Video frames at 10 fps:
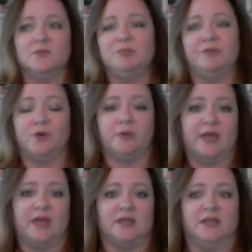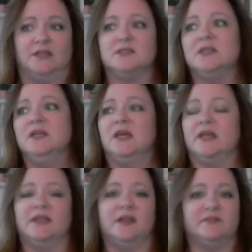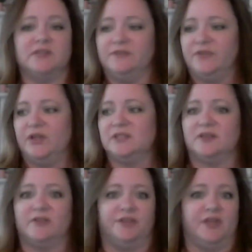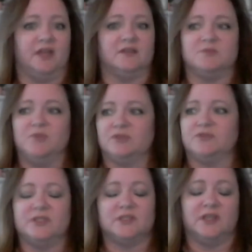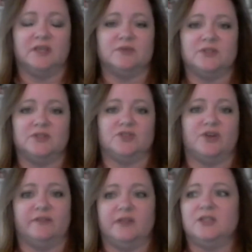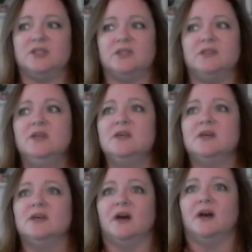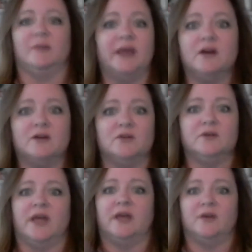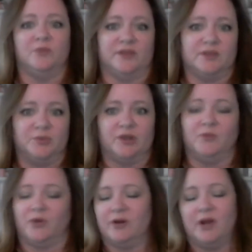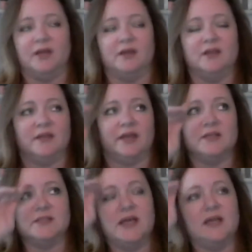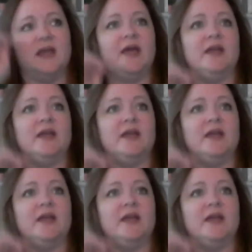before we had kids. And then I've done various other things. Most recently, I was a travel agent on my own with the brick and mortar, like I said.